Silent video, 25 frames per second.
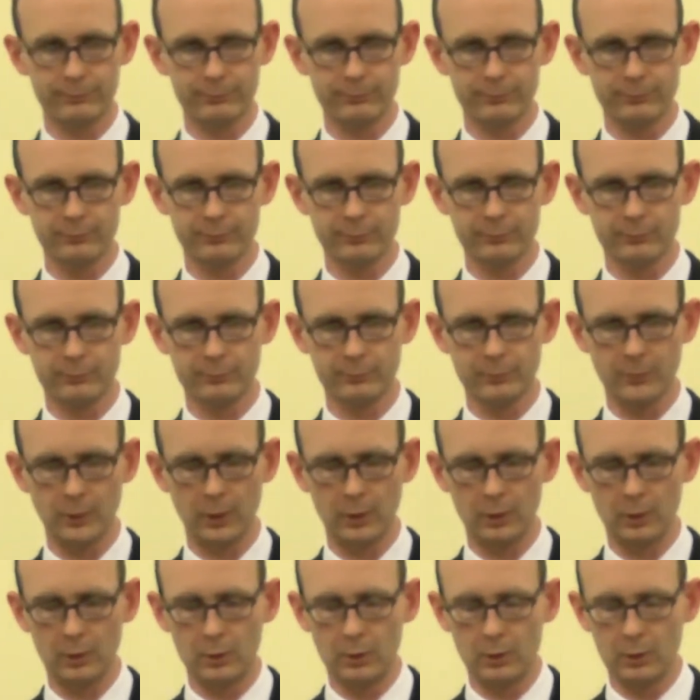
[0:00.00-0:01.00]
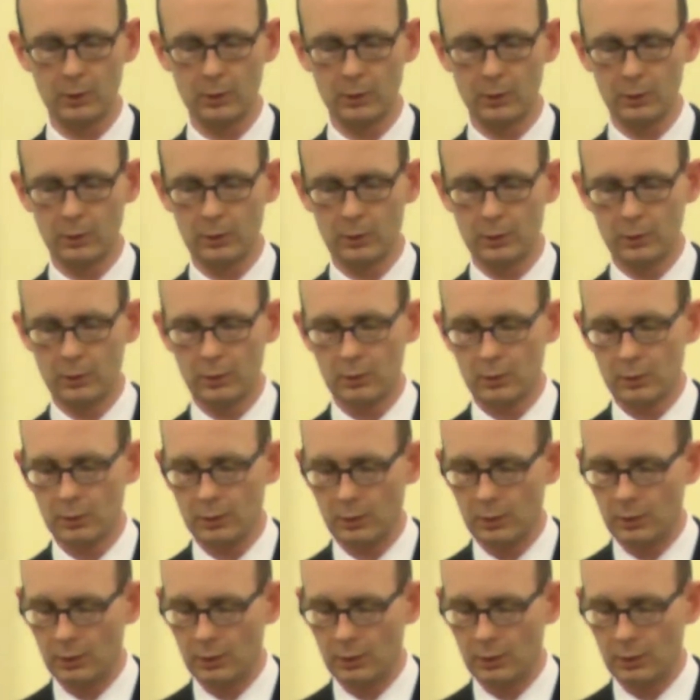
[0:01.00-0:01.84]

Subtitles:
(no one is talking)